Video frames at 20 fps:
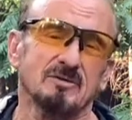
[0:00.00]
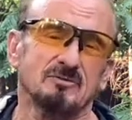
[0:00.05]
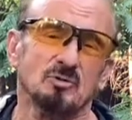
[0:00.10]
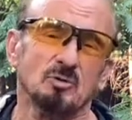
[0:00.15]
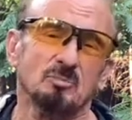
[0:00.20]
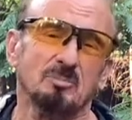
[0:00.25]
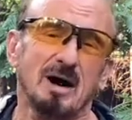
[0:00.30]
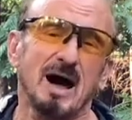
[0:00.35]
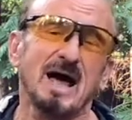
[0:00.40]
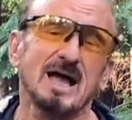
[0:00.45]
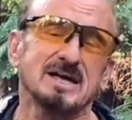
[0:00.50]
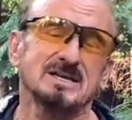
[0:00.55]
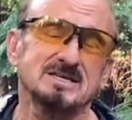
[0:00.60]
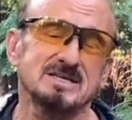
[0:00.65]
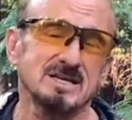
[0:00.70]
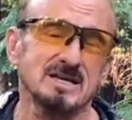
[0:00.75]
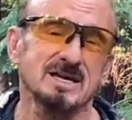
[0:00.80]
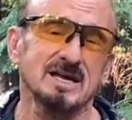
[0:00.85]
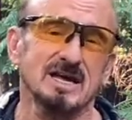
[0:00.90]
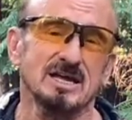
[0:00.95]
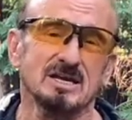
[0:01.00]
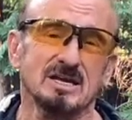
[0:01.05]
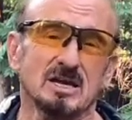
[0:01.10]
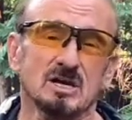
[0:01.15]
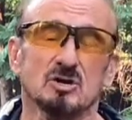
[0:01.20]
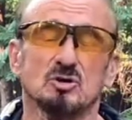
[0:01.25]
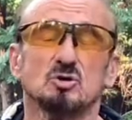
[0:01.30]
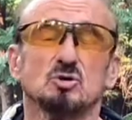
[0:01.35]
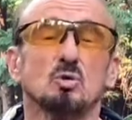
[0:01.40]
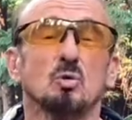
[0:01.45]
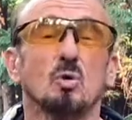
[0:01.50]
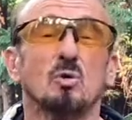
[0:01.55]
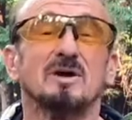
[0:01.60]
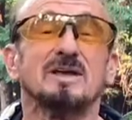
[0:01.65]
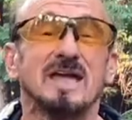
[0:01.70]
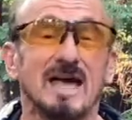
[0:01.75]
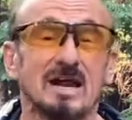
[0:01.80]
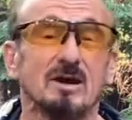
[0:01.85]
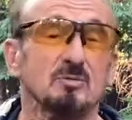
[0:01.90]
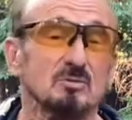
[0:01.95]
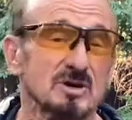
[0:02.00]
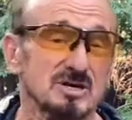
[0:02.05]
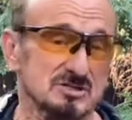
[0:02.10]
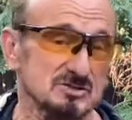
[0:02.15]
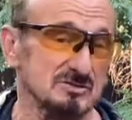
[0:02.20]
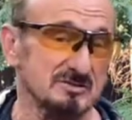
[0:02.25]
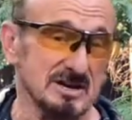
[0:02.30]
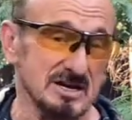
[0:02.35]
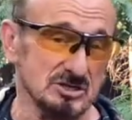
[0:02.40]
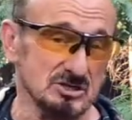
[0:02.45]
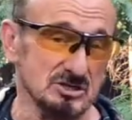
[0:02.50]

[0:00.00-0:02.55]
buy a ticket, you will get a reservation.